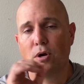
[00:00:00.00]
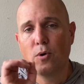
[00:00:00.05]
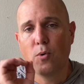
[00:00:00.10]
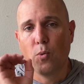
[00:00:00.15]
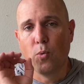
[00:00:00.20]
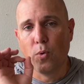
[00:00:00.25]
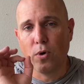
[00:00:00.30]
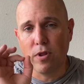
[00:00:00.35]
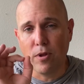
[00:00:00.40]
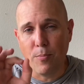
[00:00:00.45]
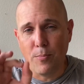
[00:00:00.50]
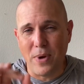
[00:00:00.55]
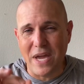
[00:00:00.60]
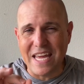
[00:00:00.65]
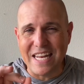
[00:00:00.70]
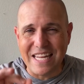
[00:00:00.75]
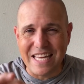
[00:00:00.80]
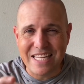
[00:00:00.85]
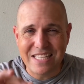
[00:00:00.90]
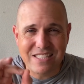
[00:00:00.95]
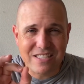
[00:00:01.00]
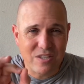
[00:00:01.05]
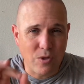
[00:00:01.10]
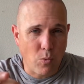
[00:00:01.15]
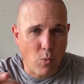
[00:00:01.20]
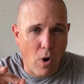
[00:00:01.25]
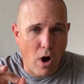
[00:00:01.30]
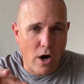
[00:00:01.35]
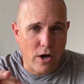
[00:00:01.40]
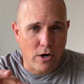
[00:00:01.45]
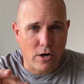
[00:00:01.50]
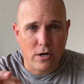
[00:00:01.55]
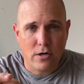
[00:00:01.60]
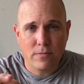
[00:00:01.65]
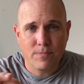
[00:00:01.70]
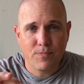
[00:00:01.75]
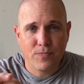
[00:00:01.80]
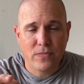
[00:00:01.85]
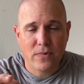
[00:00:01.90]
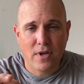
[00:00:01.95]
When the bait hits the water,
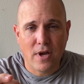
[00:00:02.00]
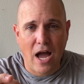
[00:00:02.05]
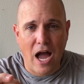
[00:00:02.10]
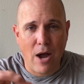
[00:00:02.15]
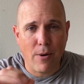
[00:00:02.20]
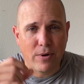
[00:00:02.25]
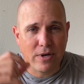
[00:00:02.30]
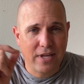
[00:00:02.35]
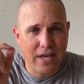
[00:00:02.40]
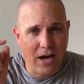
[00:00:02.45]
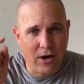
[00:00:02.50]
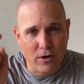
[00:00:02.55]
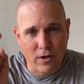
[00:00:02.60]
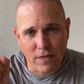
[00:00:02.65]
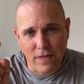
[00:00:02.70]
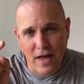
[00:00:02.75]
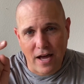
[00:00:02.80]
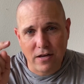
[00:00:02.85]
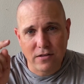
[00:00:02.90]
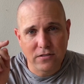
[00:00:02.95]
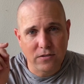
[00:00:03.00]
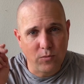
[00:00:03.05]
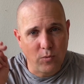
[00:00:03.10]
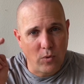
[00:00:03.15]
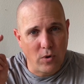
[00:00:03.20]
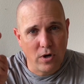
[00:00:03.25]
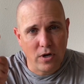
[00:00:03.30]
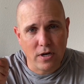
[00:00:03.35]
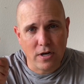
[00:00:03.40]
I would count 1,001,